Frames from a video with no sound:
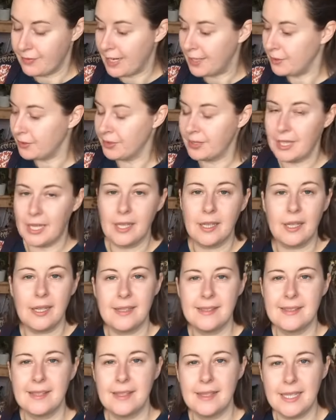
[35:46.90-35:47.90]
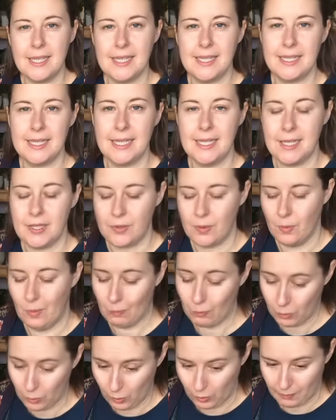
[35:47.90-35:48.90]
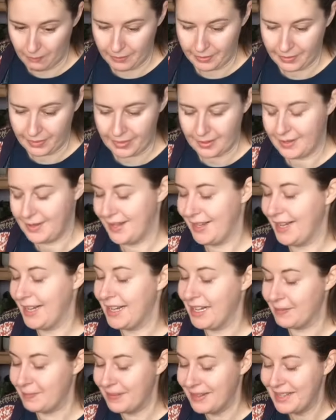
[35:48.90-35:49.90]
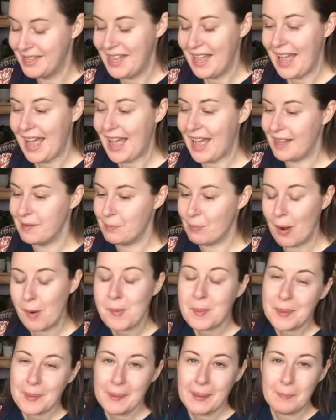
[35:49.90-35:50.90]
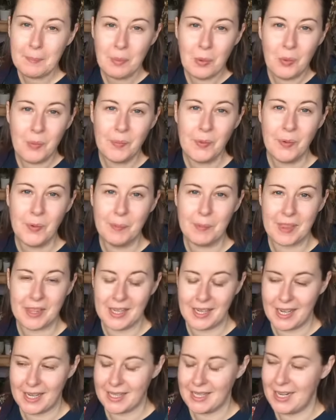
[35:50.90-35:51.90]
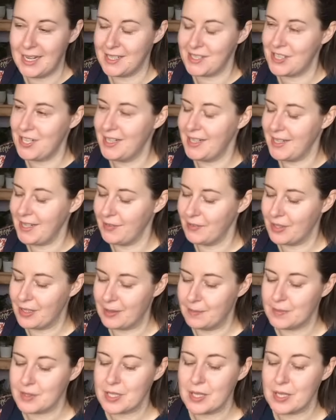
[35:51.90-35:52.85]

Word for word: final thing is that these need warmth, um, and probably more warmth than I can actually give them.